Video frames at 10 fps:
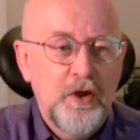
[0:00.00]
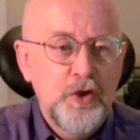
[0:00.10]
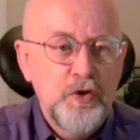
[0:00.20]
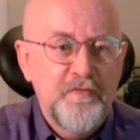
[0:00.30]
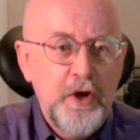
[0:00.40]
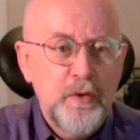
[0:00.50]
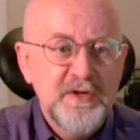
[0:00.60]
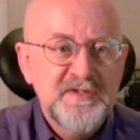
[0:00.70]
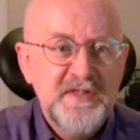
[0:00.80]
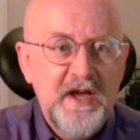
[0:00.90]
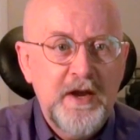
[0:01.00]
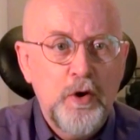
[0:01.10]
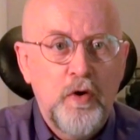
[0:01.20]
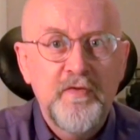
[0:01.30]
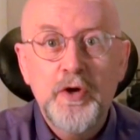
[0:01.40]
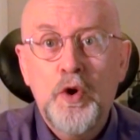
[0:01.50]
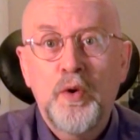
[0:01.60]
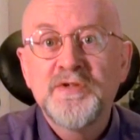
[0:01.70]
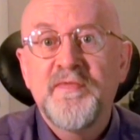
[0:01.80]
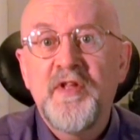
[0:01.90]
you've noticed that over the
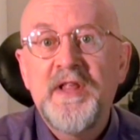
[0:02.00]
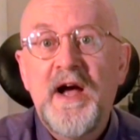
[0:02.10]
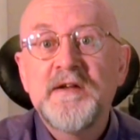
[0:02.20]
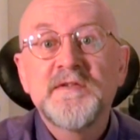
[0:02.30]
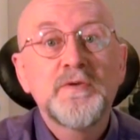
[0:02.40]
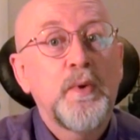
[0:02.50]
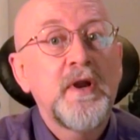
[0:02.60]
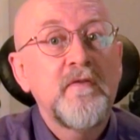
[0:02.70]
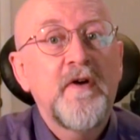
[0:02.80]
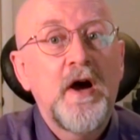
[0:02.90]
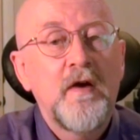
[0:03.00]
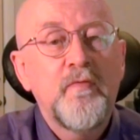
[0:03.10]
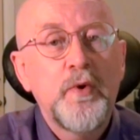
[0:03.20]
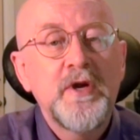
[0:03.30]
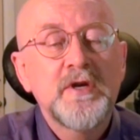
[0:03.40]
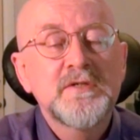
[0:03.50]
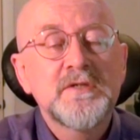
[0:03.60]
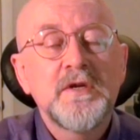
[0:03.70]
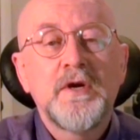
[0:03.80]
course of the last 25 weeks,